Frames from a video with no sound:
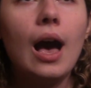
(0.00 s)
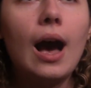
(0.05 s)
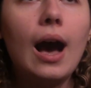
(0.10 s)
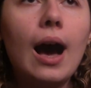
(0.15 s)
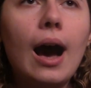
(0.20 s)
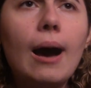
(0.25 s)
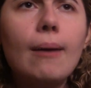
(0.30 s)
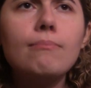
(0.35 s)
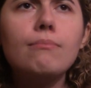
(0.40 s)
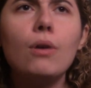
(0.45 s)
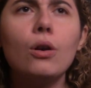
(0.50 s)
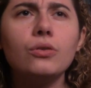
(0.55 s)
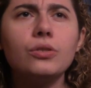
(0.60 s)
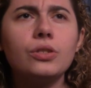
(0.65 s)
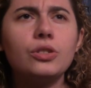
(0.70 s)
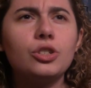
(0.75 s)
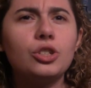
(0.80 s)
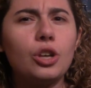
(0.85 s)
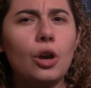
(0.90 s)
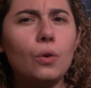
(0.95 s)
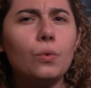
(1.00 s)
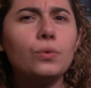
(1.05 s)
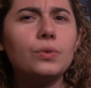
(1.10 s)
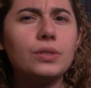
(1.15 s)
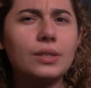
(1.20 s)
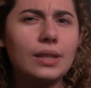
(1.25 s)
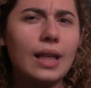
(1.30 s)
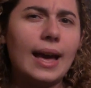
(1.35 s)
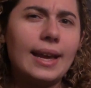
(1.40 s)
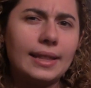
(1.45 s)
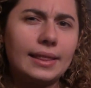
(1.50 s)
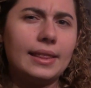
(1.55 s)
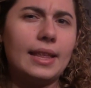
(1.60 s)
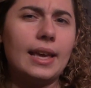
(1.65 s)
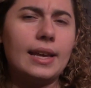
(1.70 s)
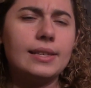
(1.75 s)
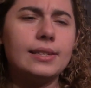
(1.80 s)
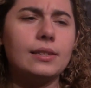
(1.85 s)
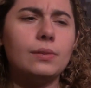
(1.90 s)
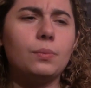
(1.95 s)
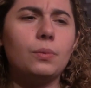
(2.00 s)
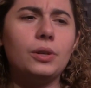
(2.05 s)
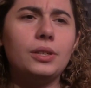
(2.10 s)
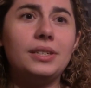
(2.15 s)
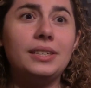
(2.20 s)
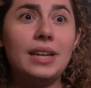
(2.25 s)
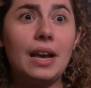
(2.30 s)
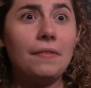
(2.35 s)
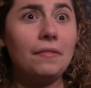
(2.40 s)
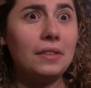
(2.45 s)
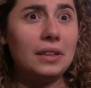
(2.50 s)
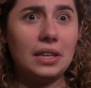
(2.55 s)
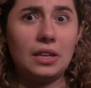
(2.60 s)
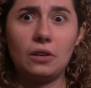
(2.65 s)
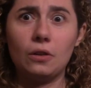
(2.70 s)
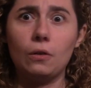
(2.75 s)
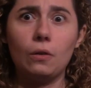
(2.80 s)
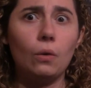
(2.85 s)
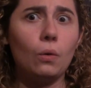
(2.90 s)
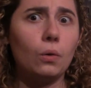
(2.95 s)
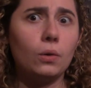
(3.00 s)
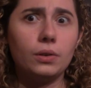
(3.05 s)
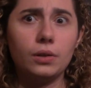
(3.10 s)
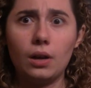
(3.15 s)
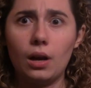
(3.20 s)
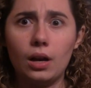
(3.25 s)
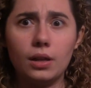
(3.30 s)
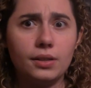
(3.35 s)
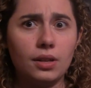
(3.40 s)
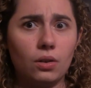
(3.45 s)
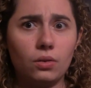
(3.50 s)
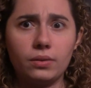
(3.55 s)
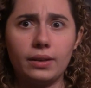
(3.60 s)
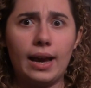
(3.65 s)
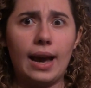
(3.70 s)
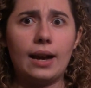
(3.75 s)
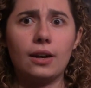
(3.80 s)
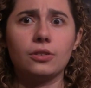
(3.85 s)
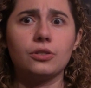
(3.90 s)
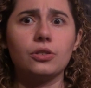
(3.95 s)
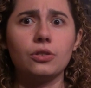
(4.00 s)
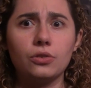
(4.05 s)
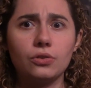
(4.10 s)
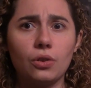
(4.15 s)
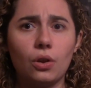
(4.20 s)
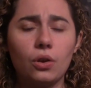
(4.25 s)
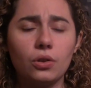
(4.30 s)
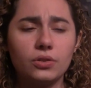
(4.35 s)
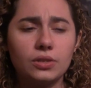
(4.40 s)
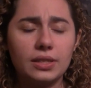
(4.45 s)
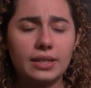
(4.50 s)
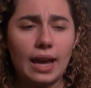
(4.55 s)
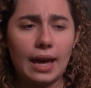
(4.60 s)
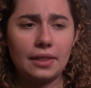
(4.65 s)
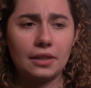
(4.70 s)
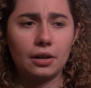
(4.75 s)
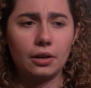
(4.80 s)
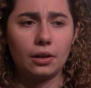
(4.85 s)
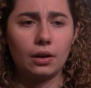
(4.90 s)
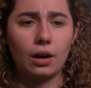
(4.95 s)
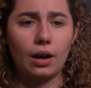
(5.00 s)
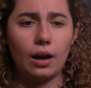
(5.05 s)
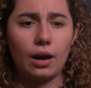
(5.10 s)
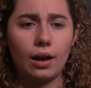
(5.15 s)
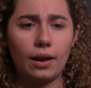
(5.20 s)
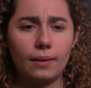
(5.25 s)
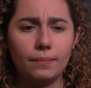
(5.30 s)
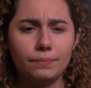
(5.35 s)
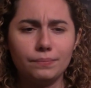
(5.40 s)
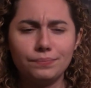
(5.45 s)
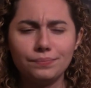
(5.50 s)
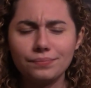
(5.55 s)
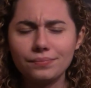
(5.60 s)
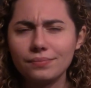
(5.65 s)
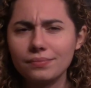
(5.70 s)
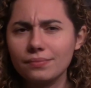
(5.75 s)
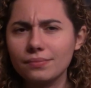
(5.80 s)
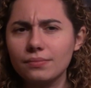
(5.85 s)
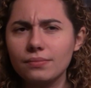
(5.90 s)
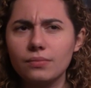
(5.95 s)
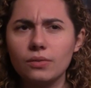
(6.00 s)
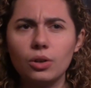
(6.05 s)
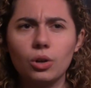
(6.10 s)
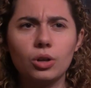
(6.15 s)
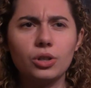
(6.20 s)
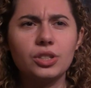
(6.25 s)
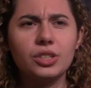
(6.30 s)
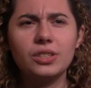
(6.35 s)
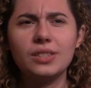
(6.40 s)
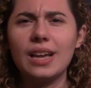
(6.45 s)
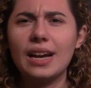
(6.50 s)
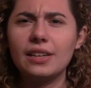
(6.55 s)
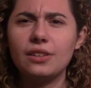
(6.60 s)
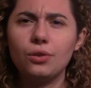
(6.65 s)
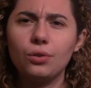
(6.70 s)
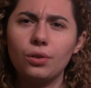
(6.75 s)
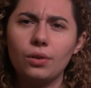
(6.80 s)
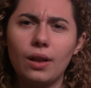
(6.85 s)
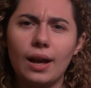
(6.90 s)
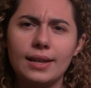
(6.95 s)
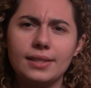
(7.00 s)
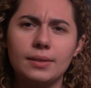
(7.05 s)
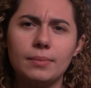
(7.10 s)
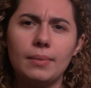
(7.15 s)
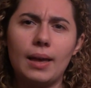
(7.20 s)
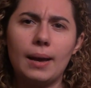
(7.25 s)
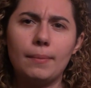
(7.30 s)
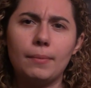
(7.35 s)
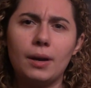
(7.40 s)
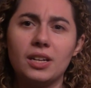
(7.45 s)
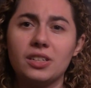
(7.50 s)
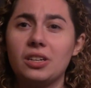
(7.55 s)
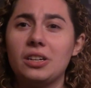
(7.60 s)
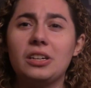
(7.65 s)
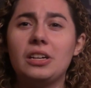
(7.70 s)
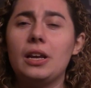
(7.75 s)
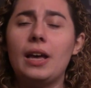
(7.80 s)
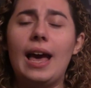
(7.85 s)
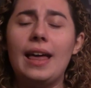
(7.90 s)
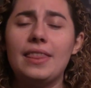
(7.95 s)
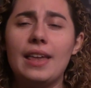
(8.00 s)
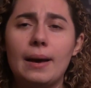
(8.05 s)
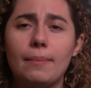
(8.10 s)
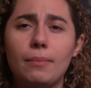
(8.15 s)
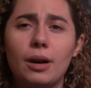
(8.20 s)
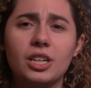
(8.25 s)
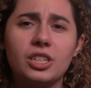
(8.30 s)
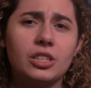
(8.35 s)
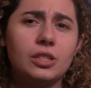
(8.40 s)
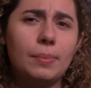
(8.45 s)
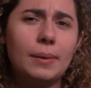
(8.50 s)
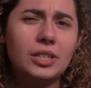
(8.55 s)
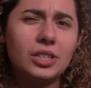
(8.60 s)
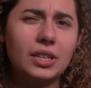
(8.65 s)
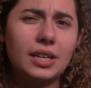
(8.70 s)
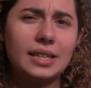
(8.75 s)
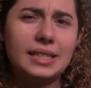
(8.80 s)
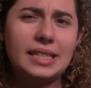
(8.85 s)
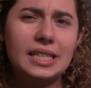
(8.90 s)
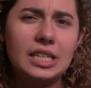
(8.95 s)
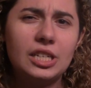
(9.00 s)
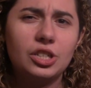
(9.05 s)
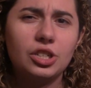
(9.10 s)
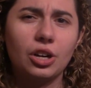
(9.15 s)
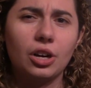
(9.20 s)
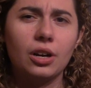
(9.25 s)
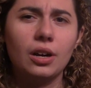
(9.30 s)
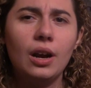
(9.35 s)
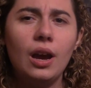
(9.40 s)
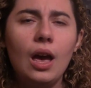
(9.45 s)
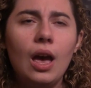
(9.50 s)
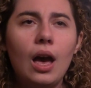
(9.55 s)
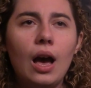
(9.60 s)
Most shows like this would definitely ignore adult characters altogether, or just not utilize them that much, especially a teacher.